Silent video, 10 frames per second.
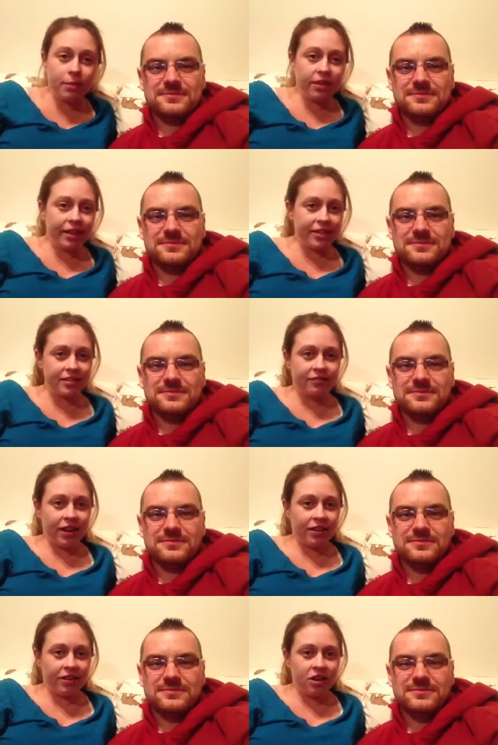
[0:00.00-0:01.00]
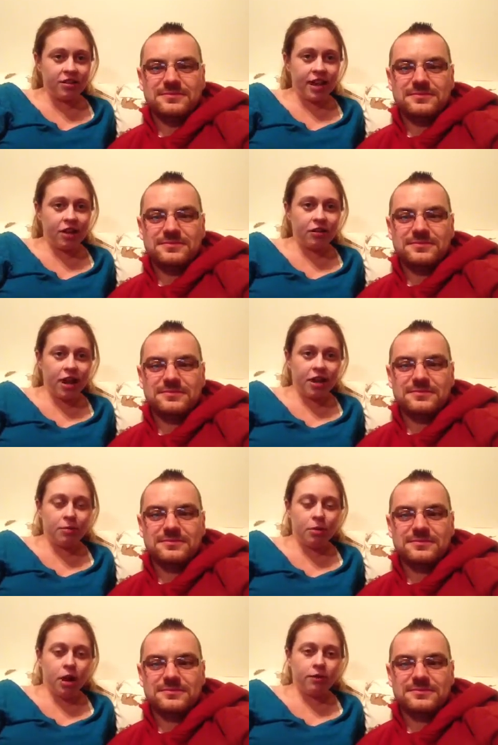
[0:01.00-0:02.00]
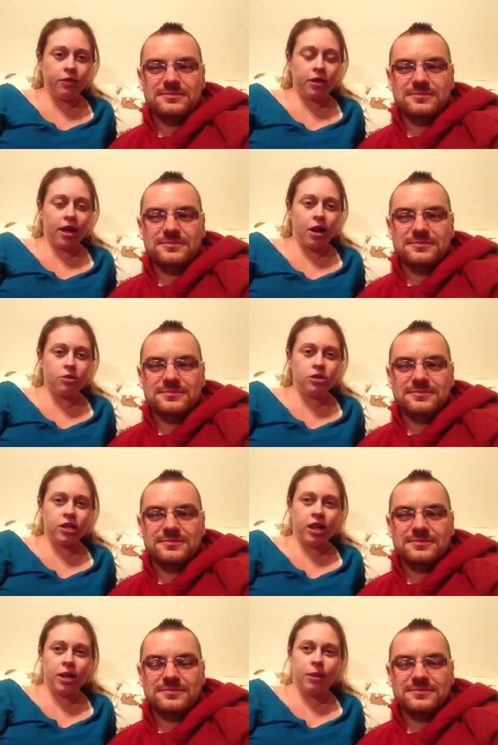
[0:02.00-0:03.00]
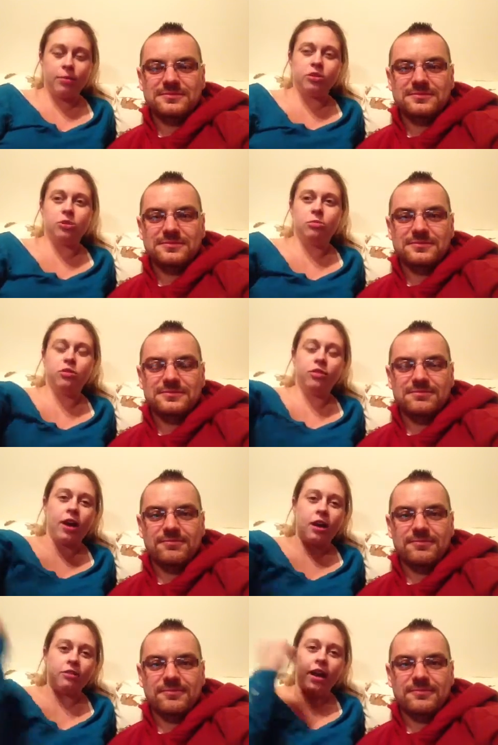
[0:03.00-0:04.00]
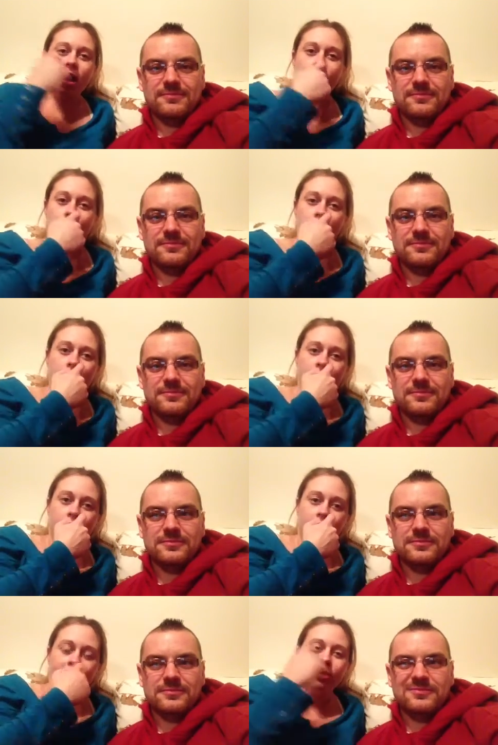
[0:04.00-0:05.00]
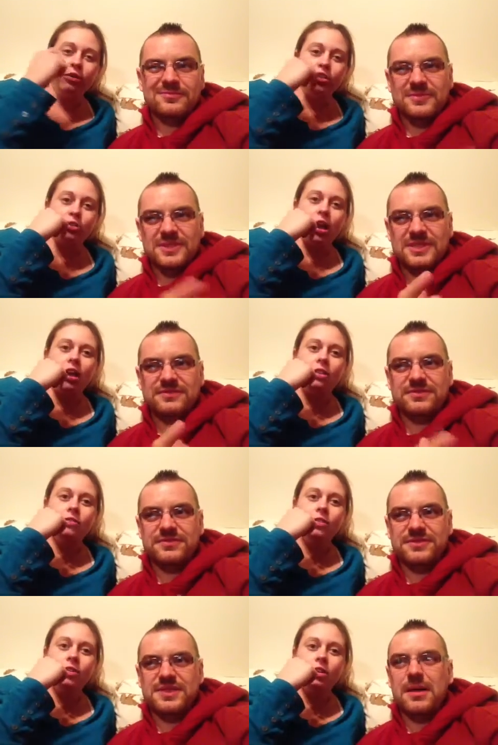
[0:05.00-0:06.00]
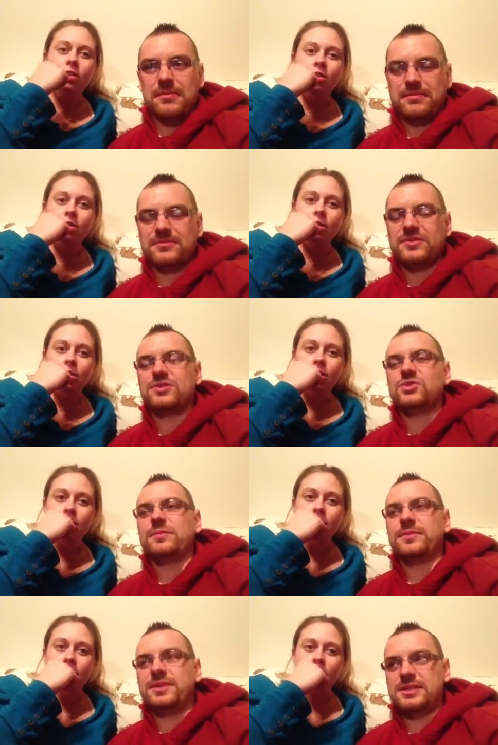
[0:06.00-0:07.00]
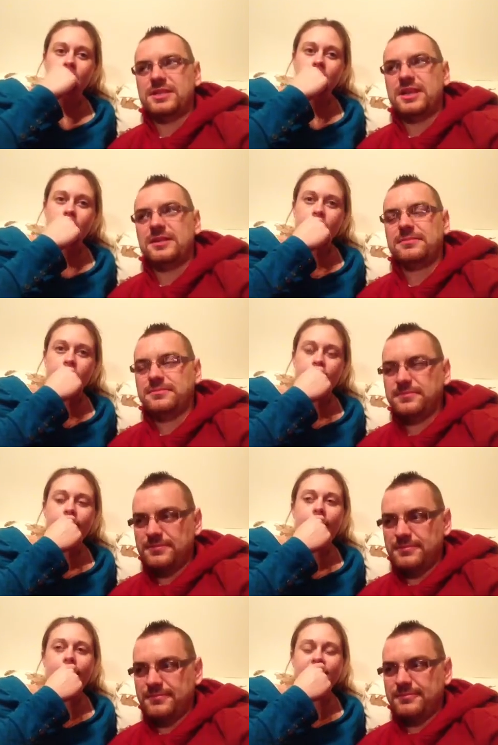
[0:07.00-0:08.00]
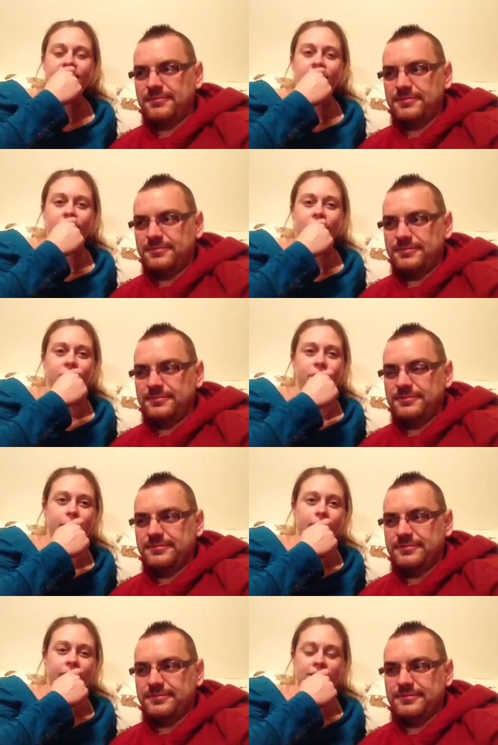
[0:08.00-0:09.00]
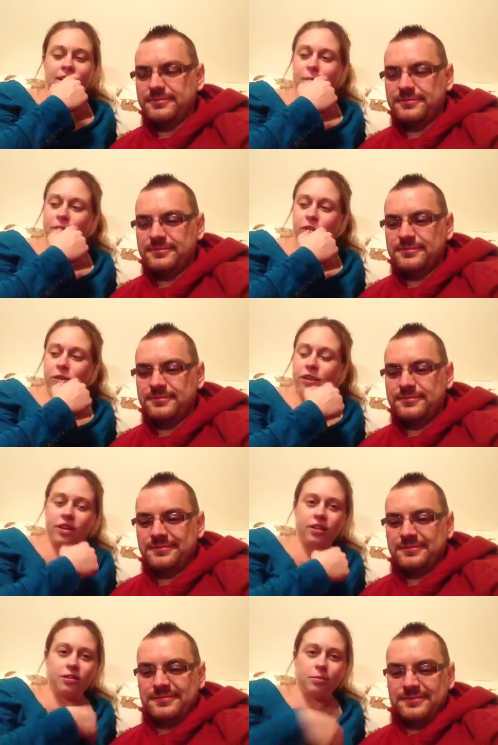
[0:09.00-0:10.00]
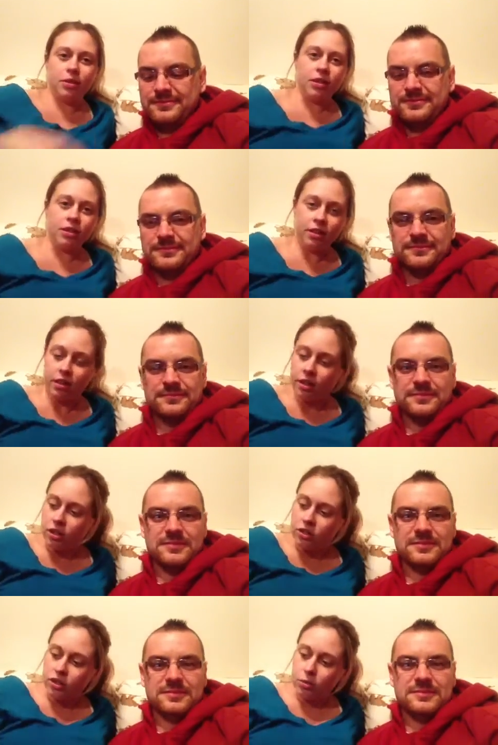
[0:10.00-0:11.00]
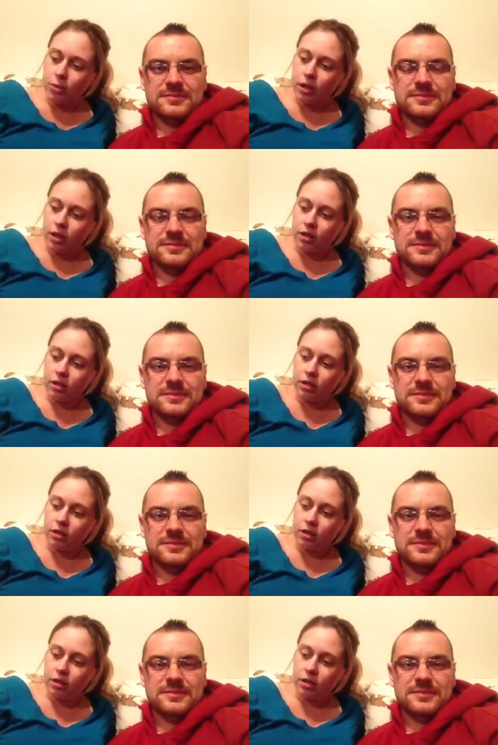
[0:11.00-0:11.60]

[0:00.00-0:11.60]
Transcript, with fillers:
Speaker 1: in my legs have finally gone down. I am off of the couch and I am able to move around now. I can't really drive.
Speaker 2: Some for short periods of time.
Speaker 1: Yeah, I still have to elevate my legs a lot before they get to be too big